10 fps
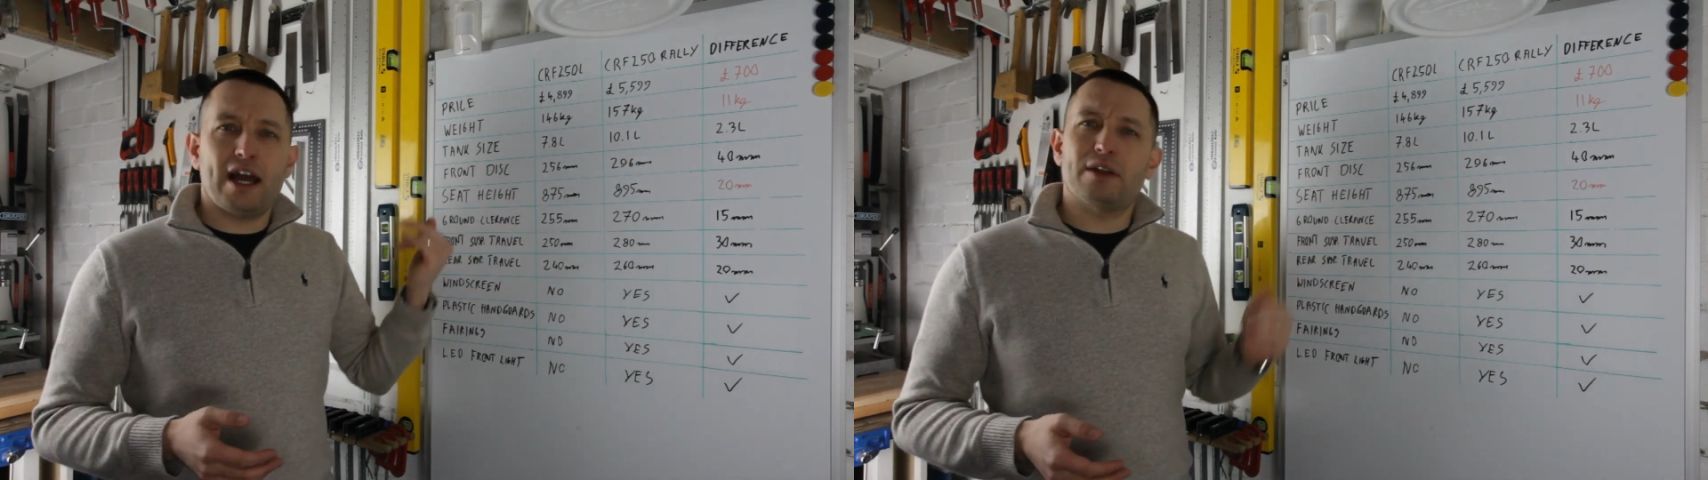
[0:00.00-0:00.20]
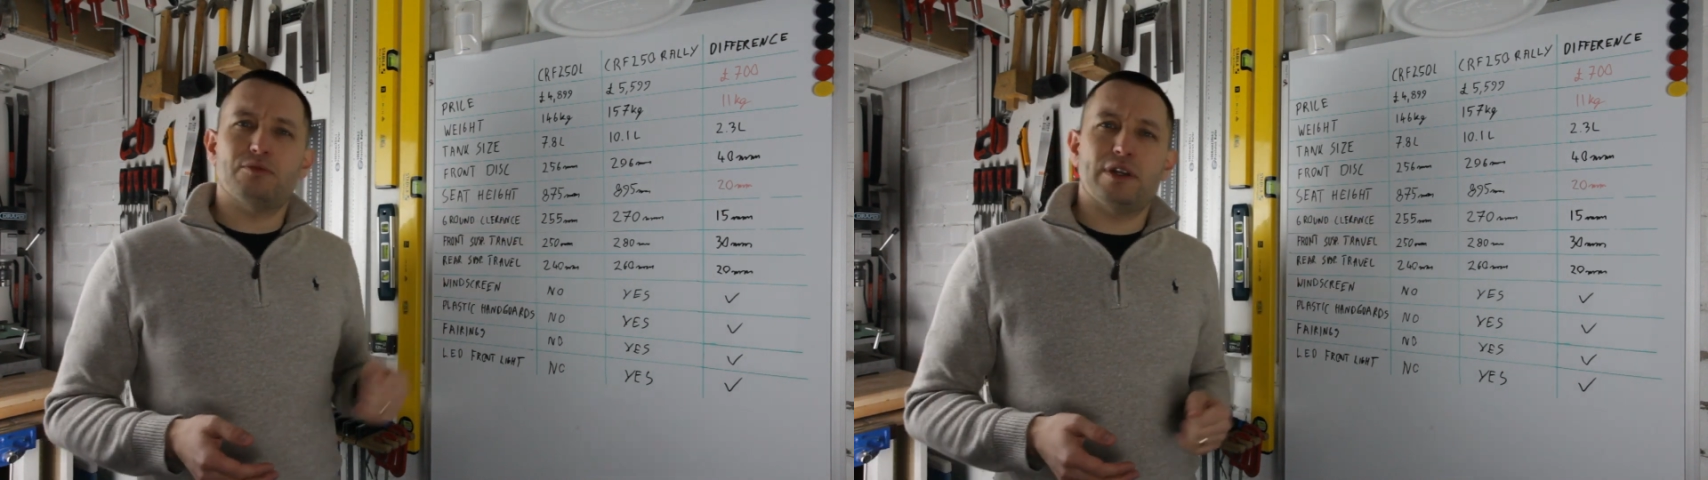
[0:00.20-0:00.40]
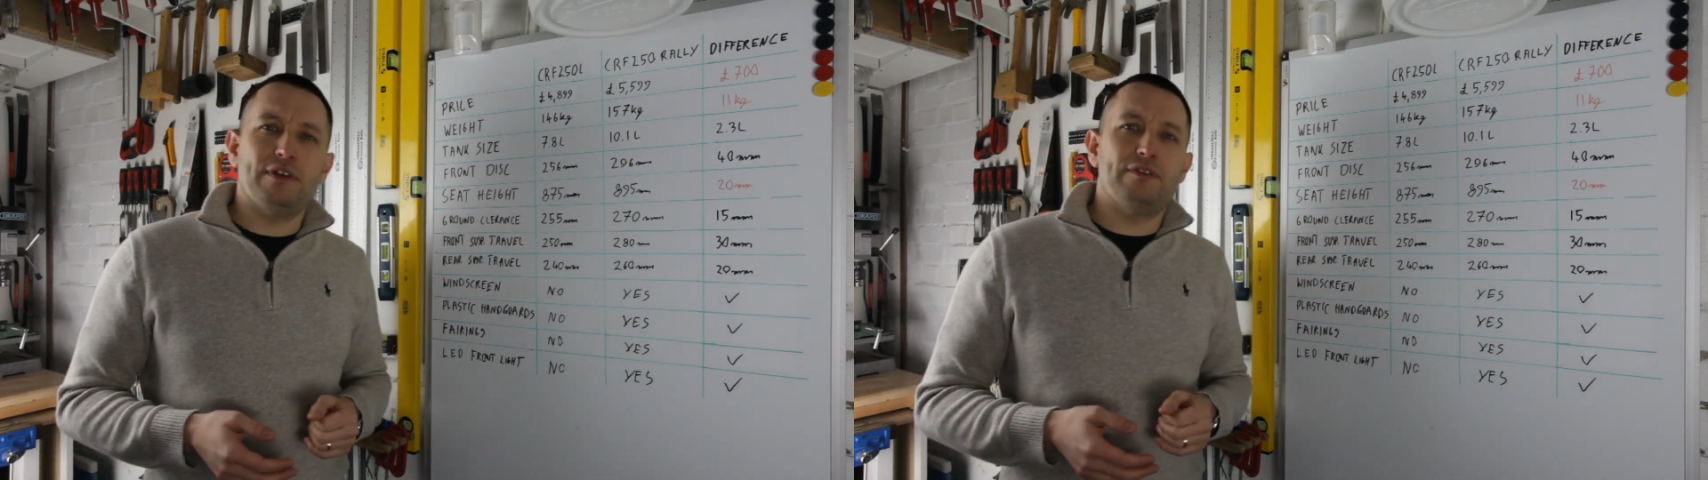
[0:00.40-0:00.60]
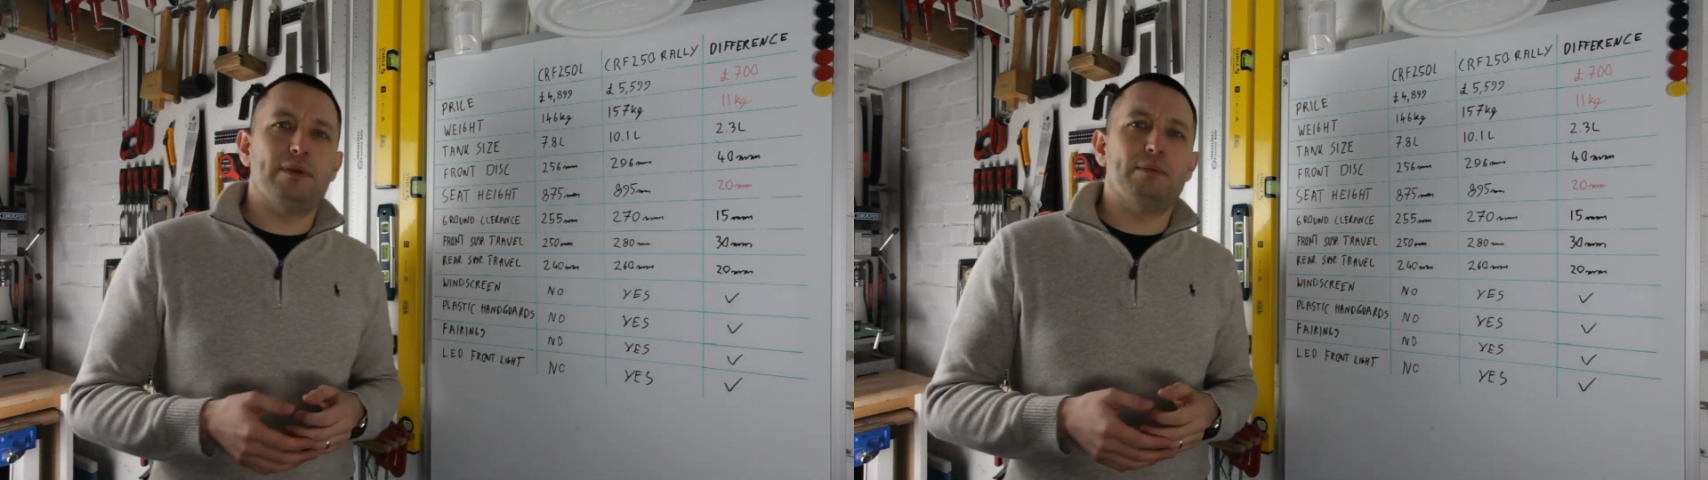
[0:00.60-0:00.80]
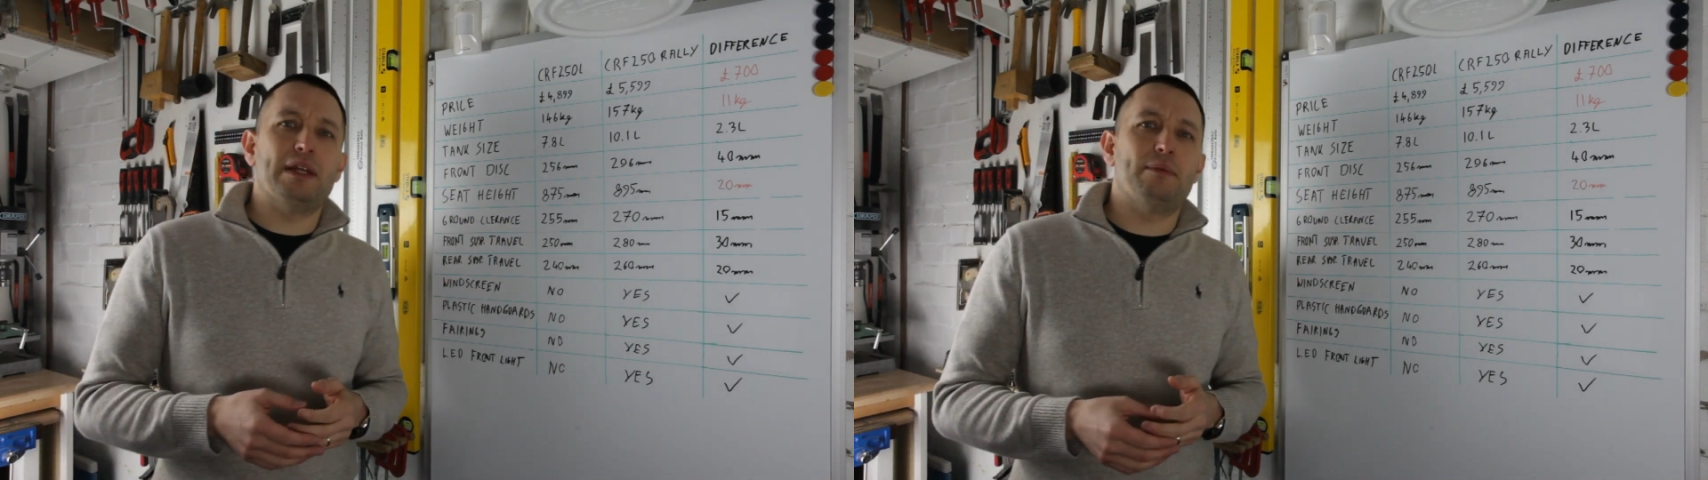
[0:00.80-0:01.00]

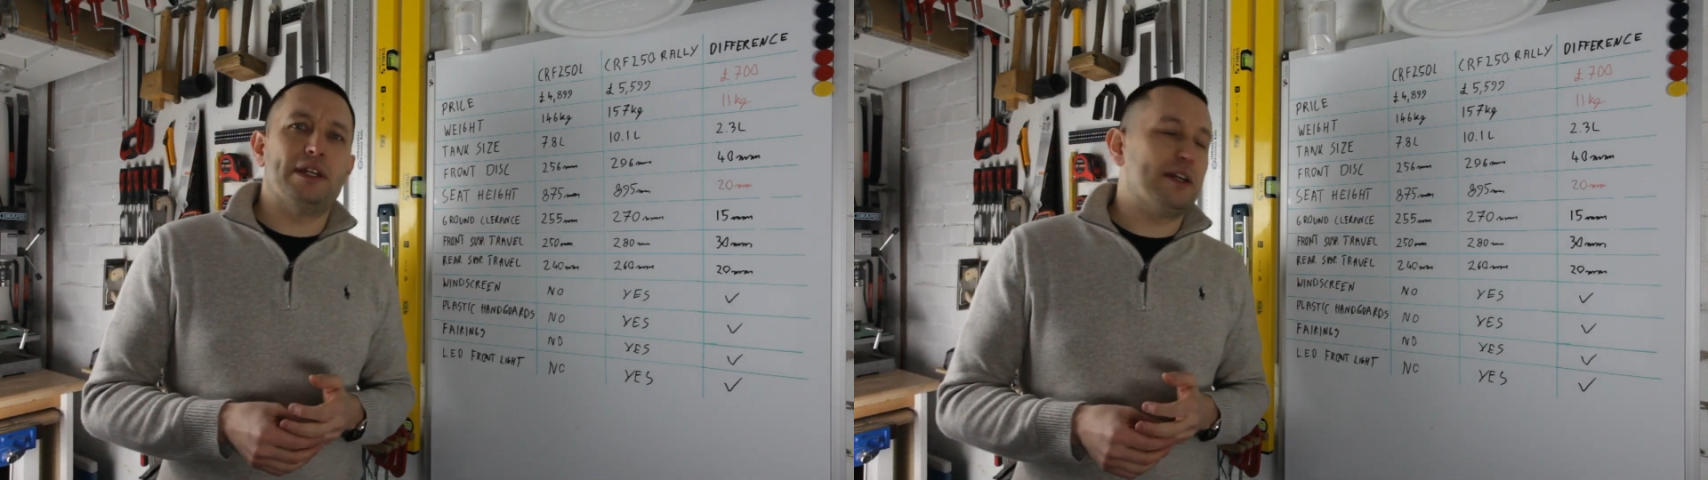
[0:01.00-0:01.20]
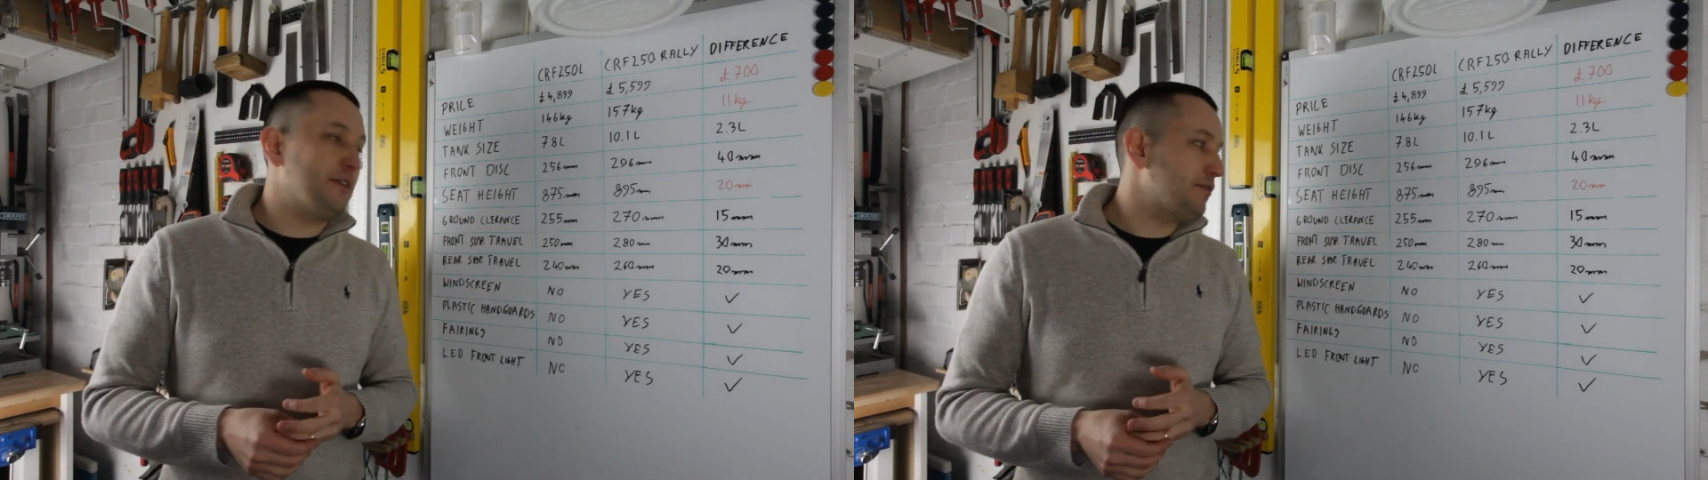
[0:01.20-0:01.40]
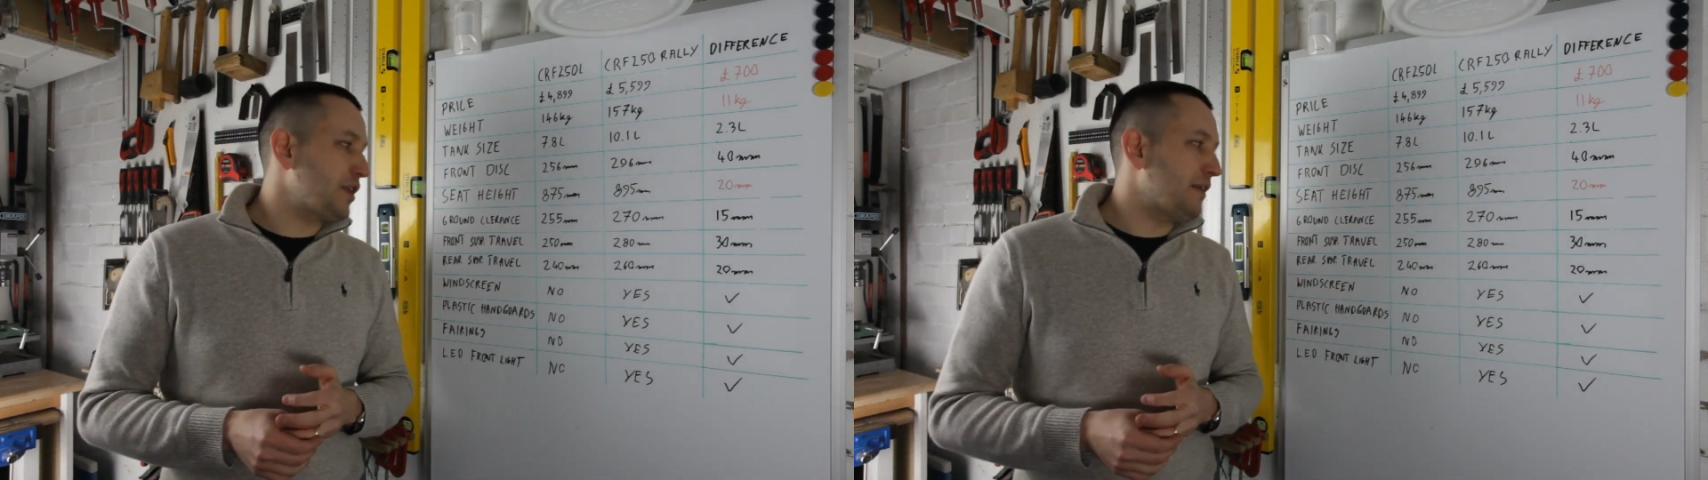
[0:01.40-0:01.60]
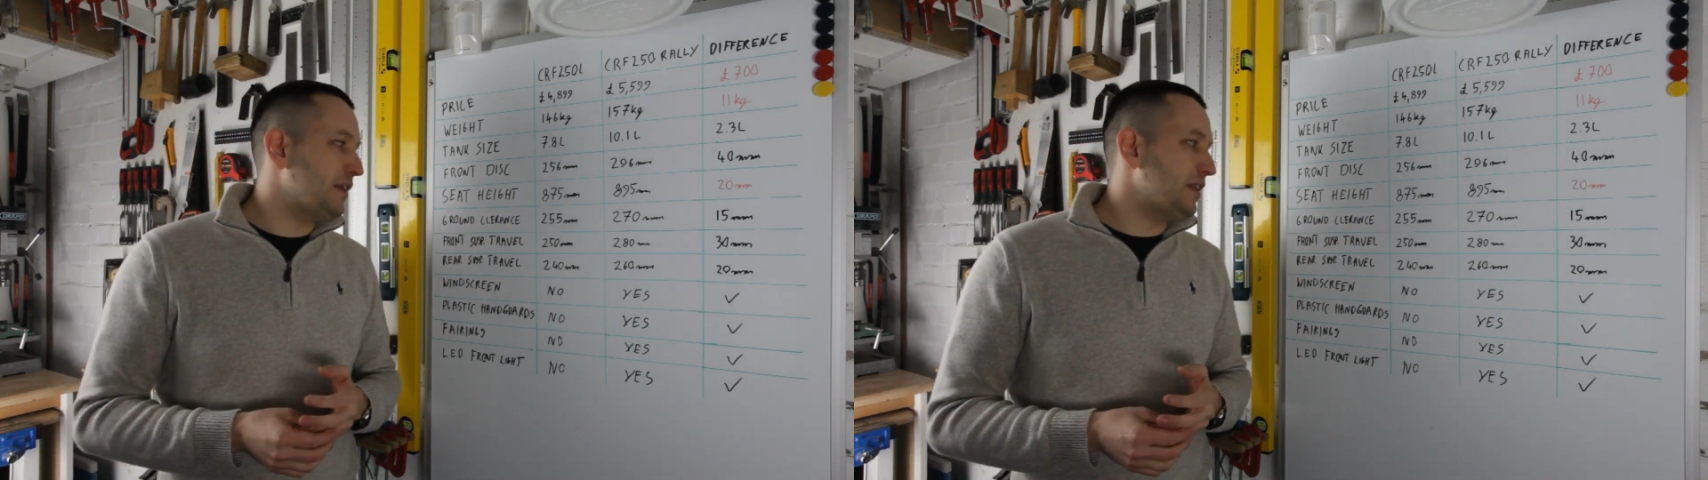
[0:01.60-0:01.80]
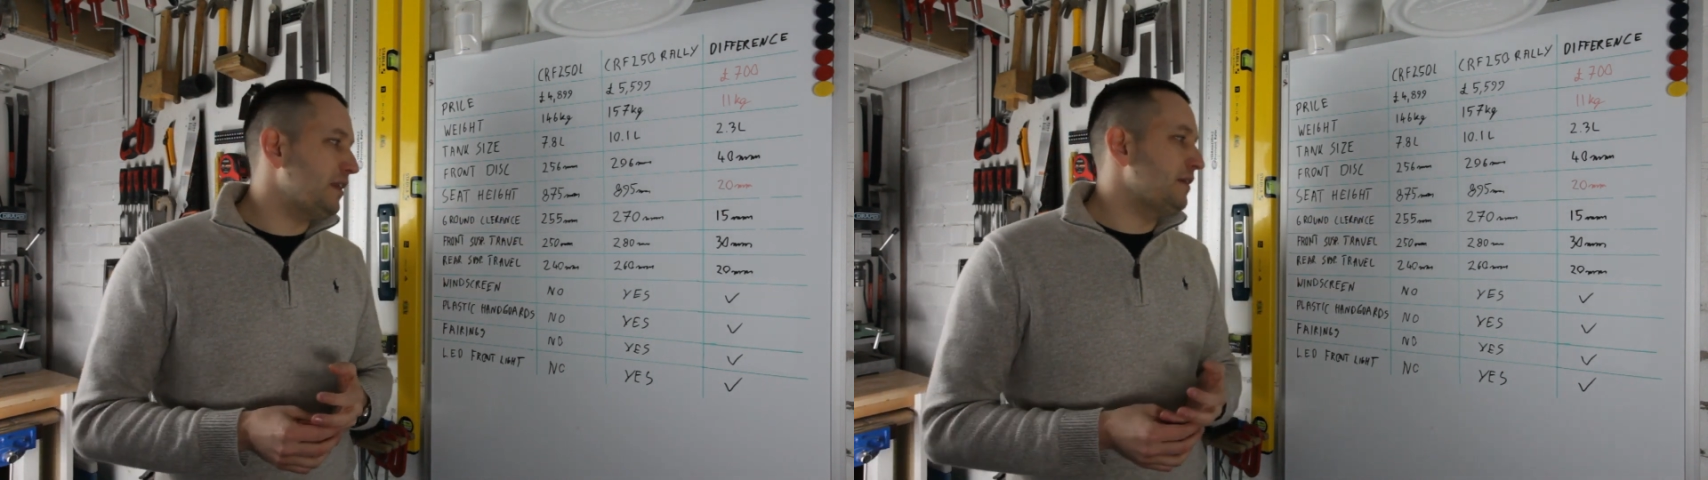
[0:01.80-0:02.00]
150mm of
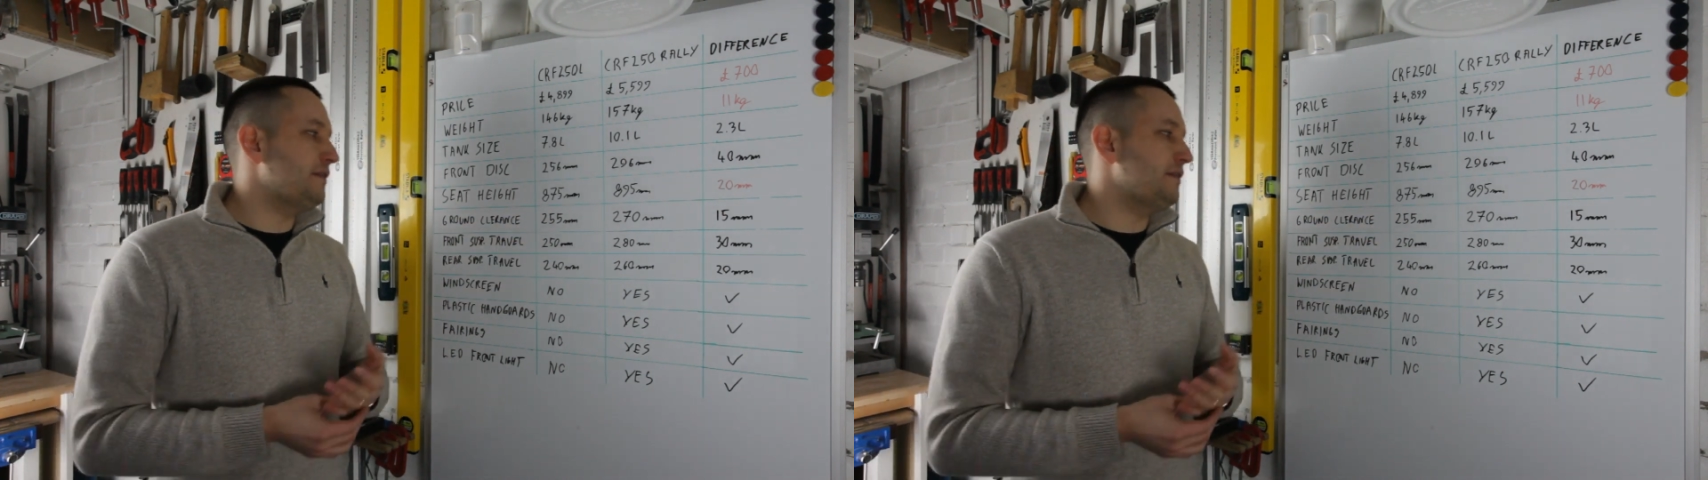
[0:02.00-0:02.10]
travel